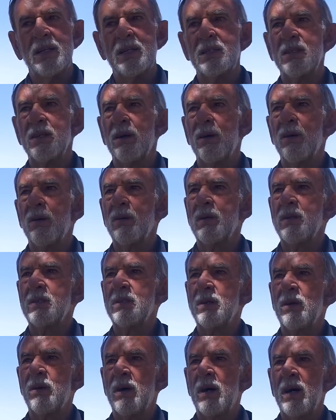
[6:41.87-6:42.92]
So
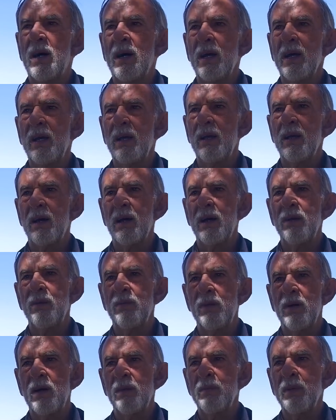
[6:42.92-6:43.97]

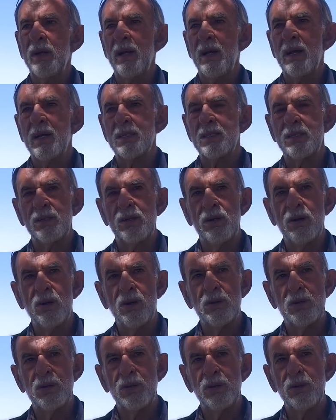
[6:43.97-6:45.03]
I've been asked to
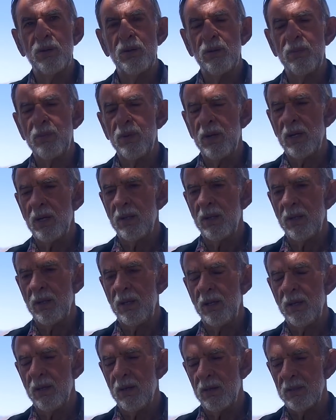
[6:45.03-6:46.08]
go to
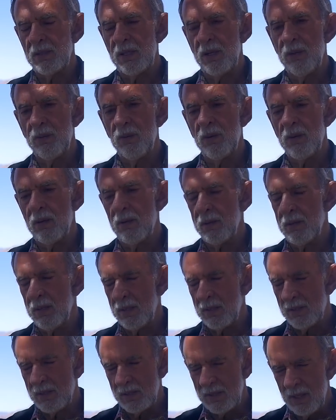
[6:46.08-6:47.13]

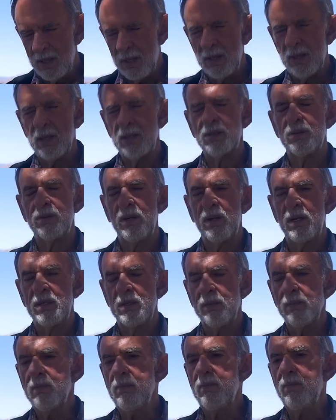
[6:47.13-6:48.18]
the Stardust
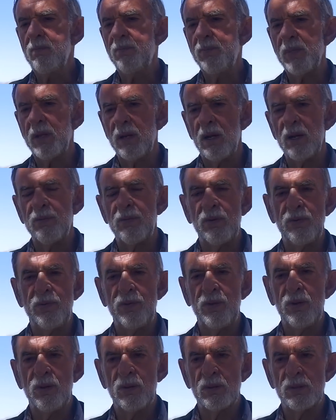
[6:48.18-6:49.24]
Ranch, and I've
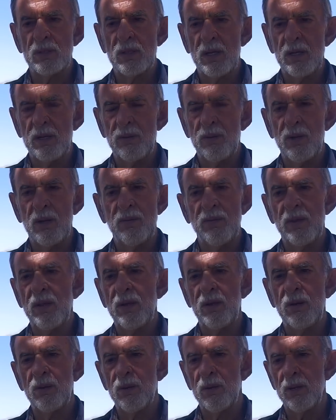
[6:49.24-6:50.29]
refused. I didn't have
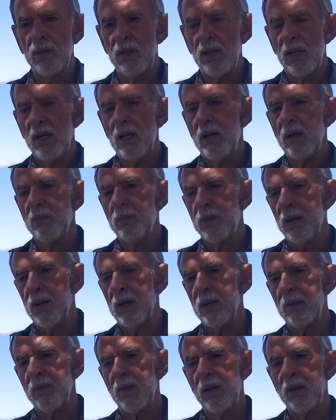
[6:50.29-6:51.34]
anything to do with it.
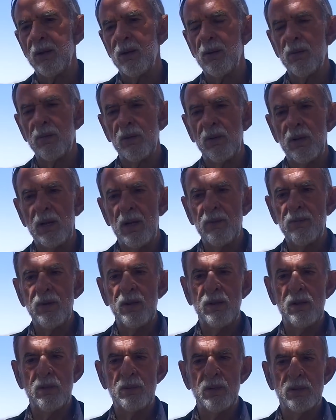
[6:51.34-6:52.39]
But I know
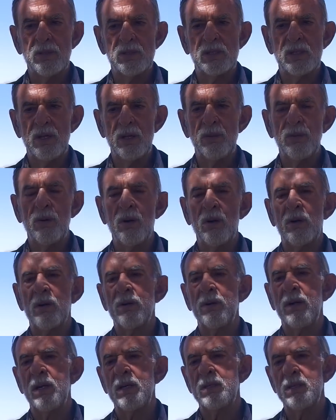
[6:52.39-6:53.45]
everything about the
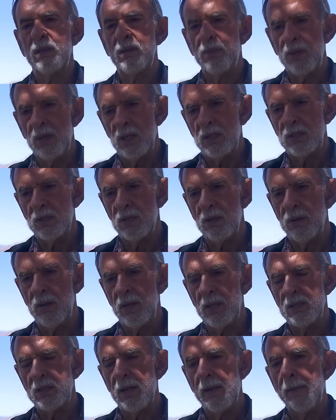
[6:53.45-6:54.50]
Skinwalker Ranch and the Bradshaw
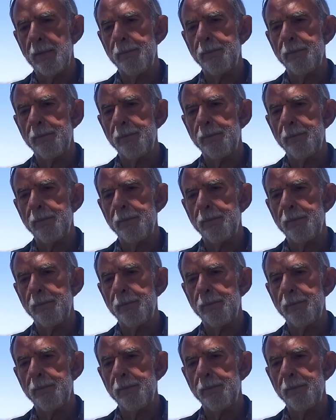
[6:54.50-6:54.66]
Ranch.